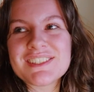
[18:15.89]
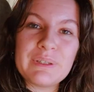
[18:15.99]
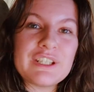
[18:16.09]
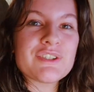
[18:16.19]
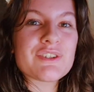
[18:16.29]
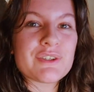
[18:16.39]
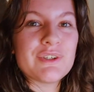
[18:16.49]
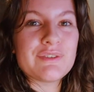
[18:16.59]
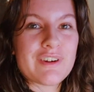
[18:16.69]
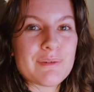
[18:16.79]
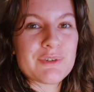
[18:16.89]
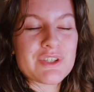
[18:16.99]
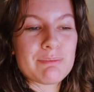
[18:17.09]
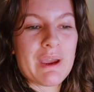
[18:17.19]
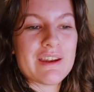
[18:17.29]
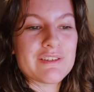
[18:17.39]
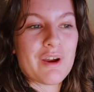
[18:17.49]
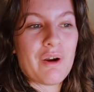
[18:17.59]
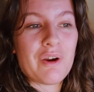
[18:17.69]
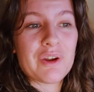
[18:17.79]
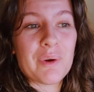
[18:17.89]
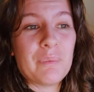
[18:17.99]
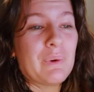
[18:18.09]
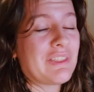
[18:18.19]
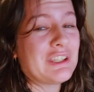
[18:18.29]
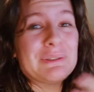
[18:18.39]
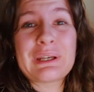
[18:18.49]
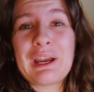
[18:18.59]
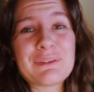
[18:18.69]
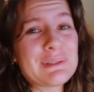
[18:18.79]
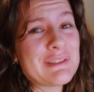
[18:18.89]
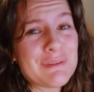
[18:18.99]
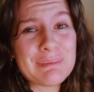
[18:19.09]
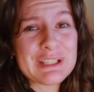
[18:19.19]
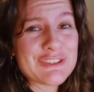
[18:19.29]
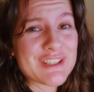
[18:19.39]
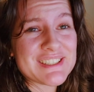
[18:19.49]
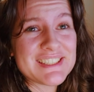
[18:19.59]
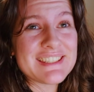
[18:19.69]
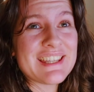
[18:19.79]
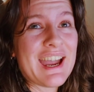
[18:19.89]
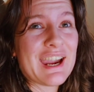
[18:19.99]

But it does all very much depend on whether you guys would even be interested in that.